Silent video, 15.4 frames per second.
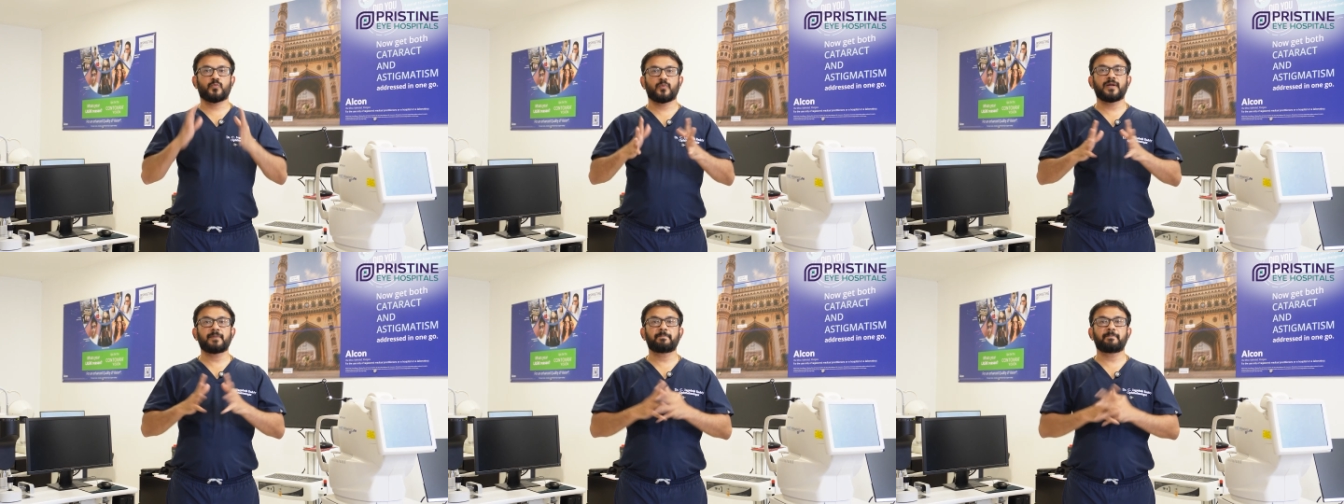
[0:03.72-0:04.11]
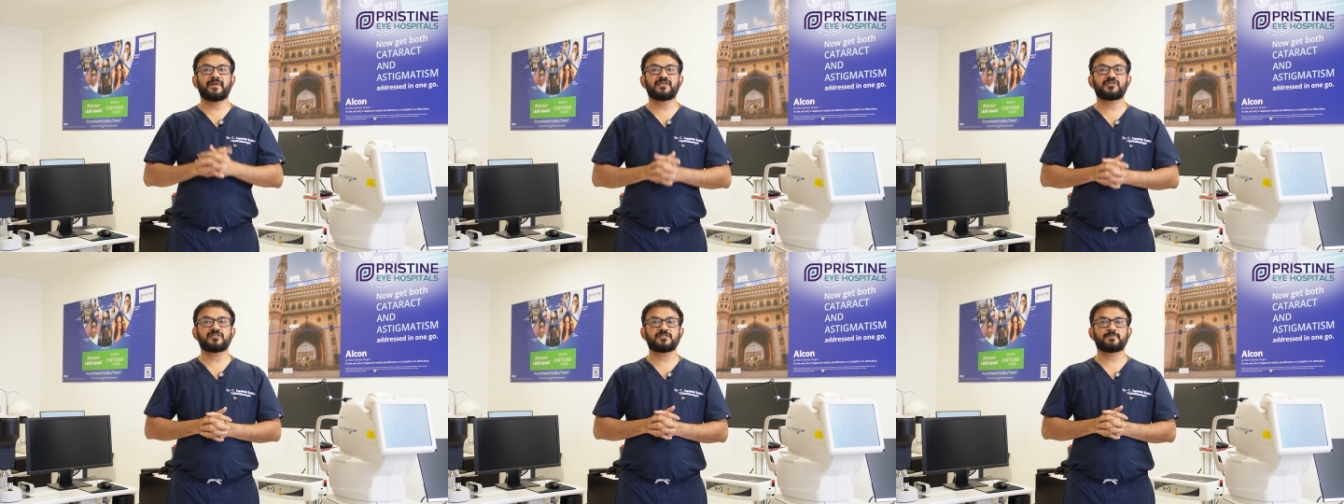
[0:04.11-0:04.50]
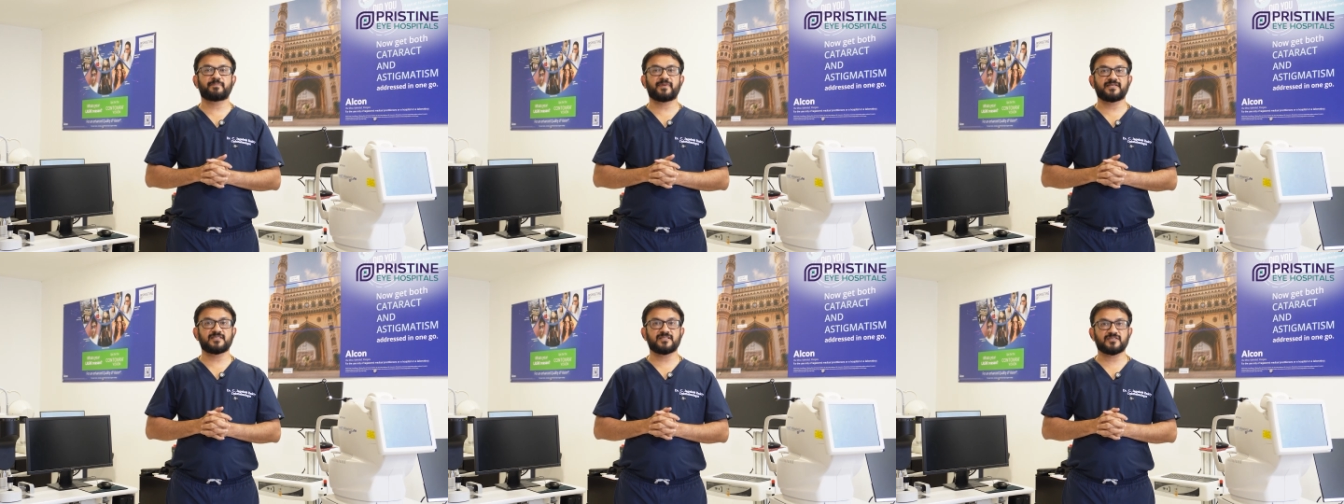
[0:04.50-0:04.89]
When
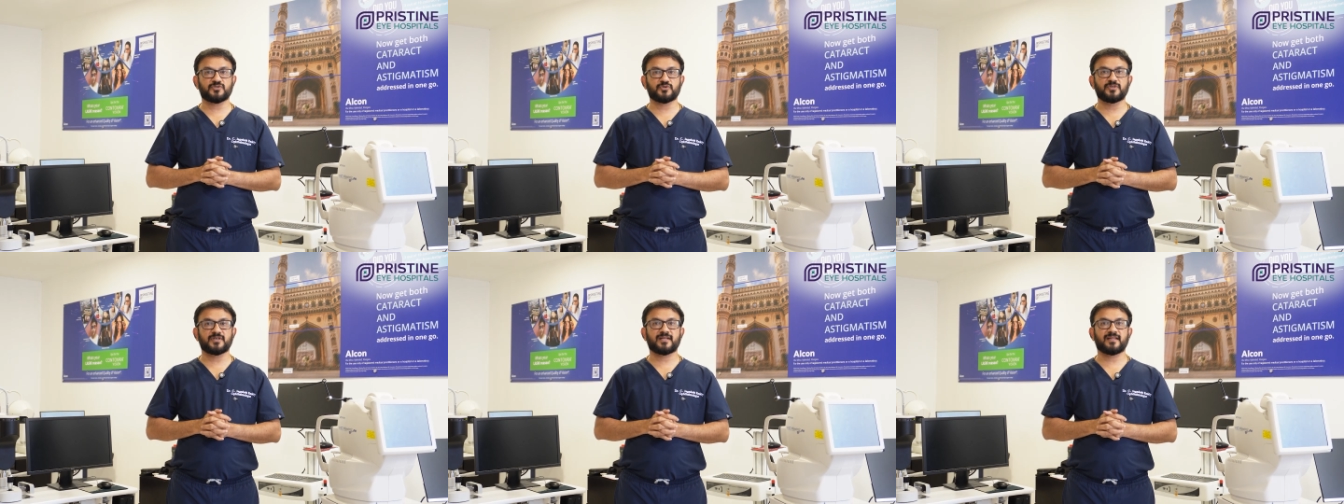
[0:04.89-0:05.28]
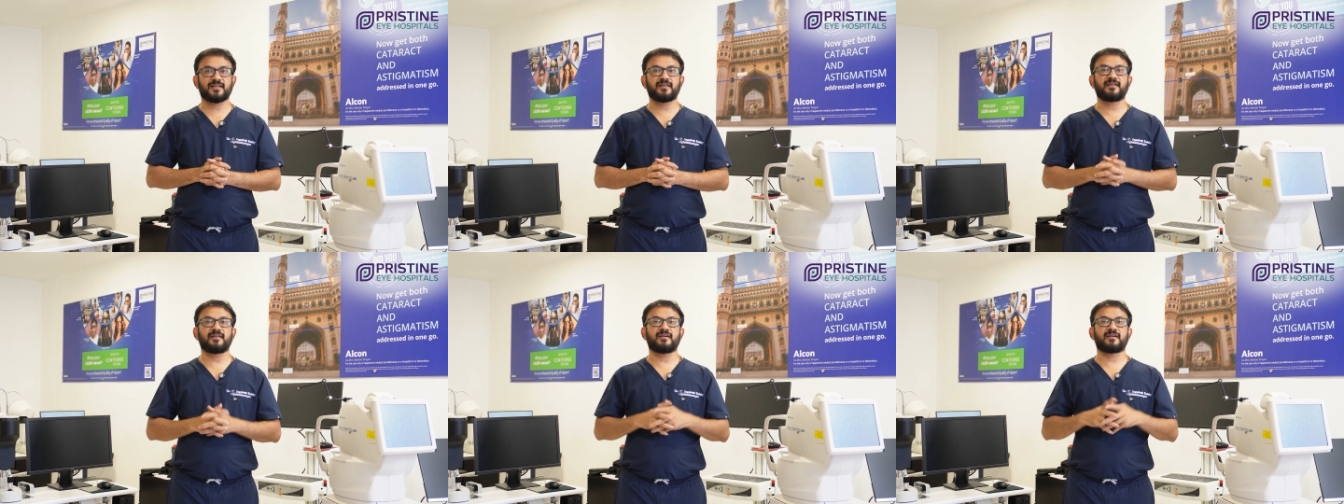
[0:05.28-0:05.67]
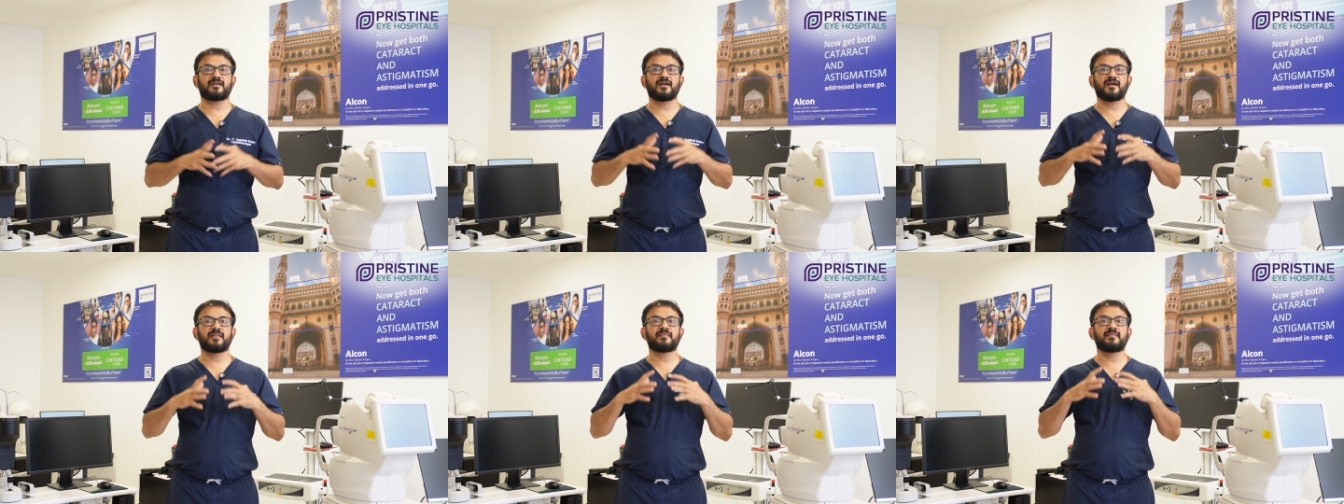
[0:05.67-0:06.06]
patients present to the
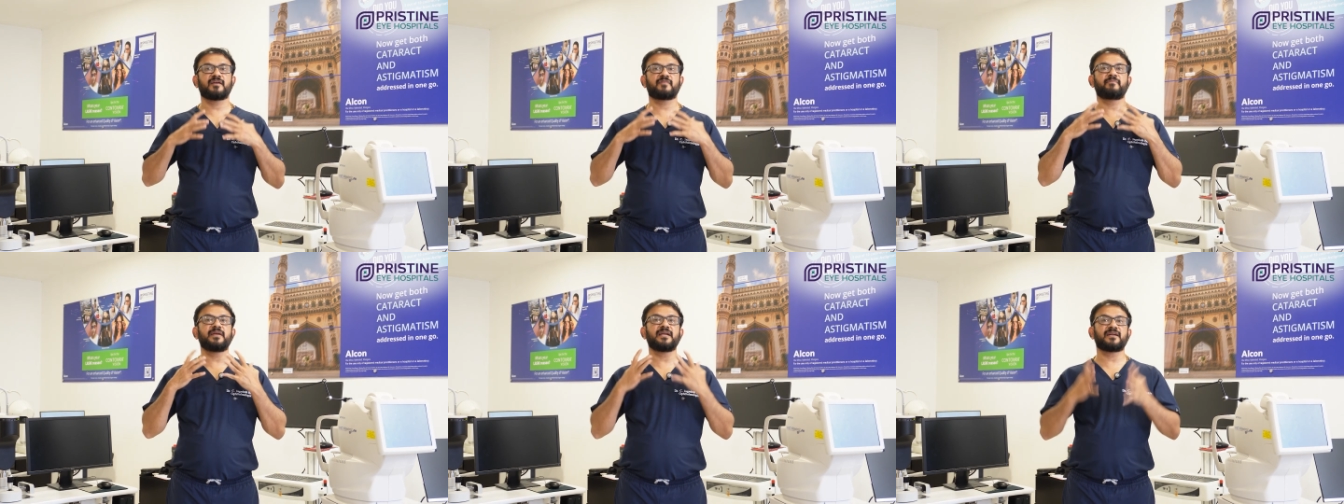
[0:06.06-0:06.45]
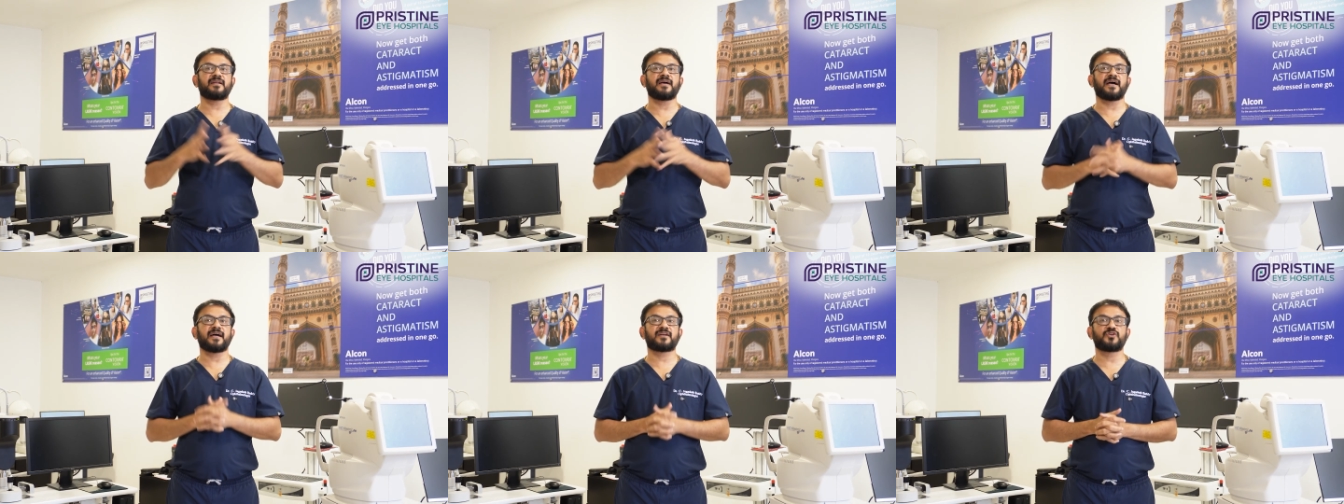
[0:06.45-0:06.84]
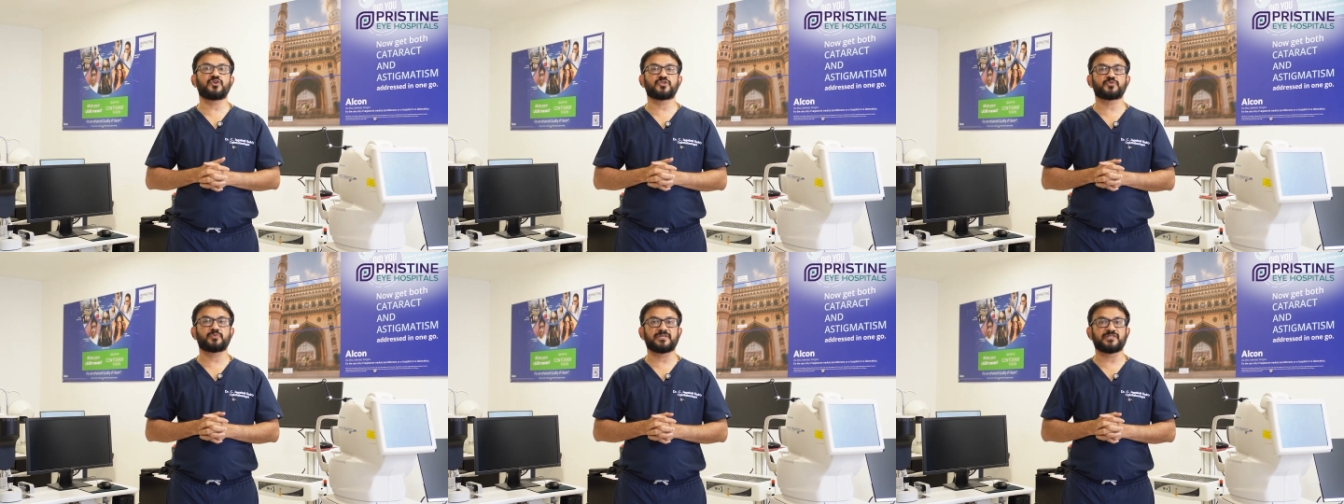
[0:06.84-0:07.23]
clinic and they've been
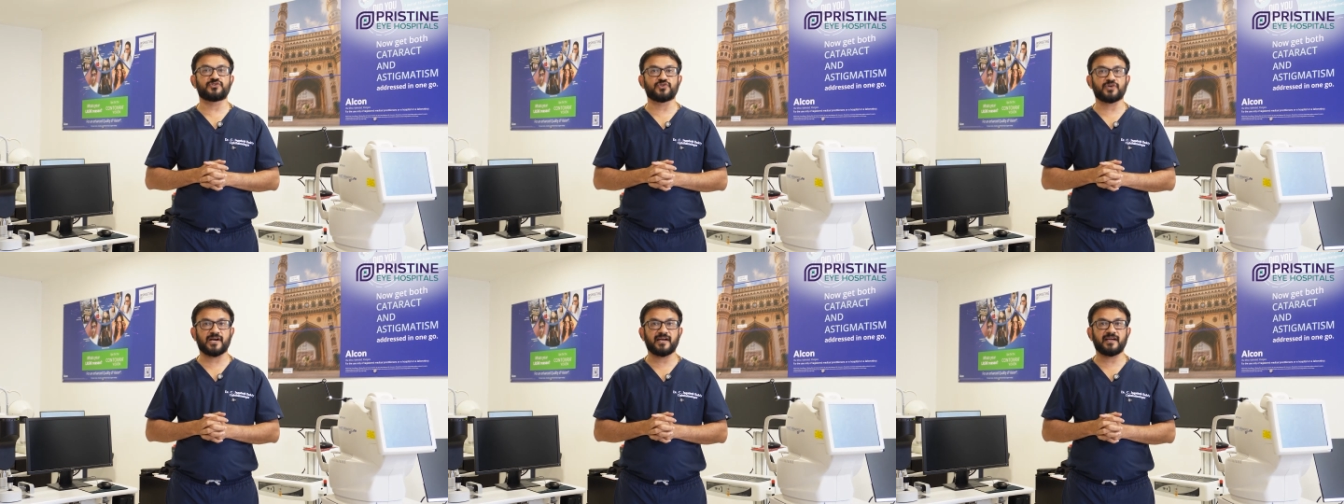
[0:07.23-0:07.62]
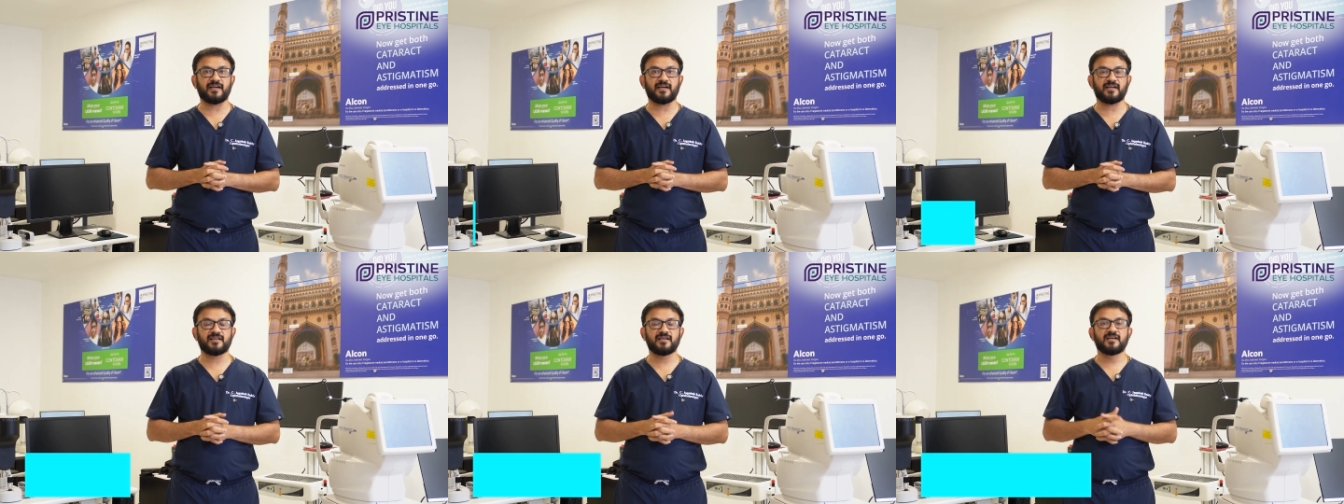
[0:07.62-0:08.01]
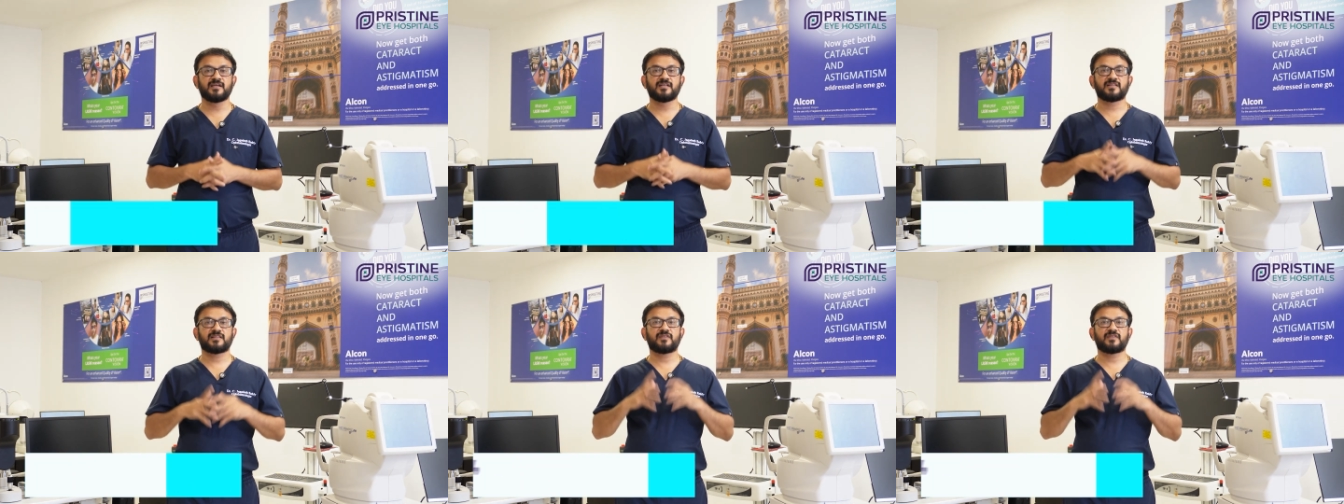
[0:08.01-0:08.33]
diagnosed with dry eye,